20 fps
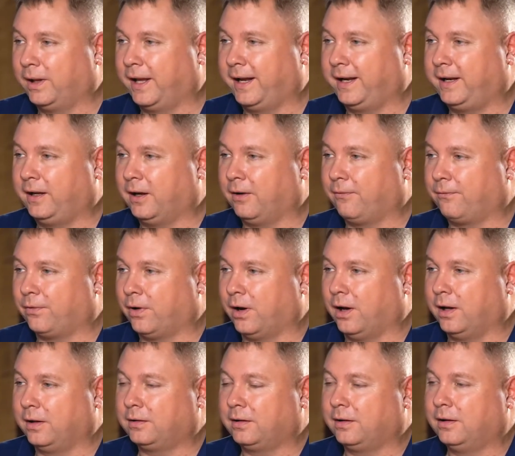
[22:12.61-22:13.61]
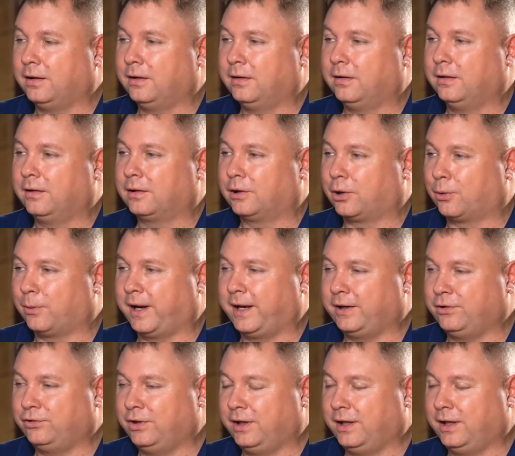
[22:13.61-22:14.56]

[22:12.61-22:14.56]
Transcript: lady up front, Lorraine G.